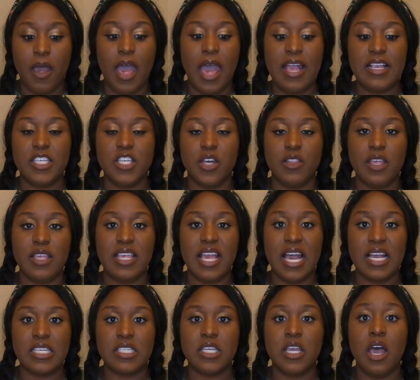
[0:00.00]
until the
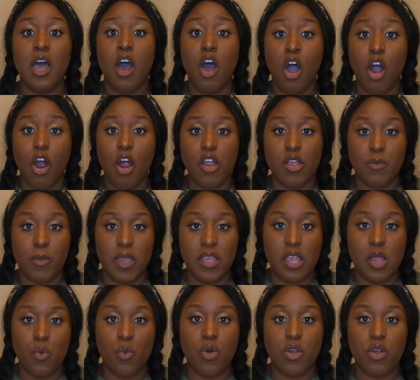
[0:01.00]
next ARD meeting,